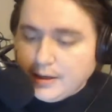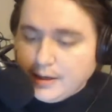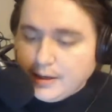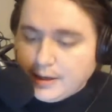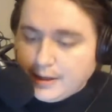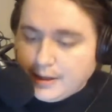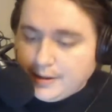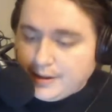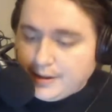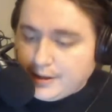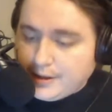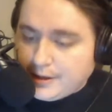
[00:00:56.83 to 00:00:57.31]

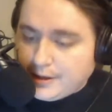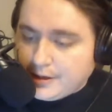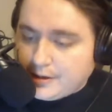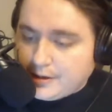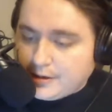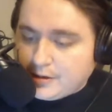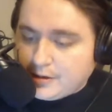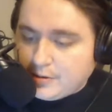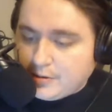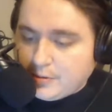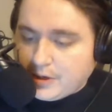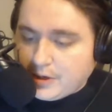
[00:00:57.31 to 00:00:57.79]
And
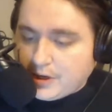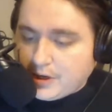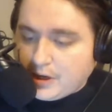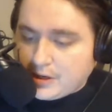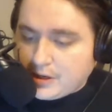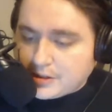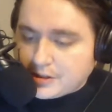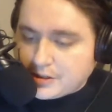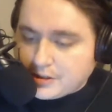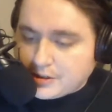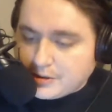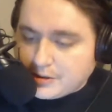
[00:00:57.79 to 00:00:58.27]
then we
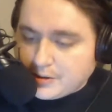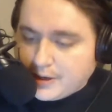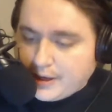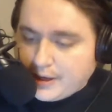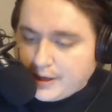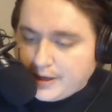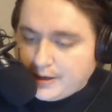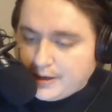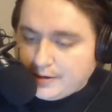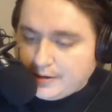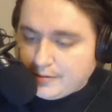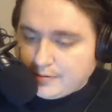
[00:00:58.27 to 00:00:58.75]
also
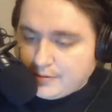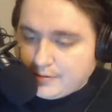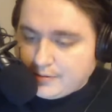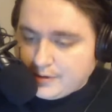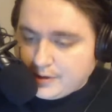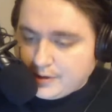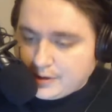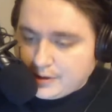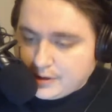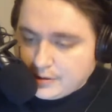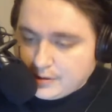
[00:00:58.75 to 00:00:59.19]
have, we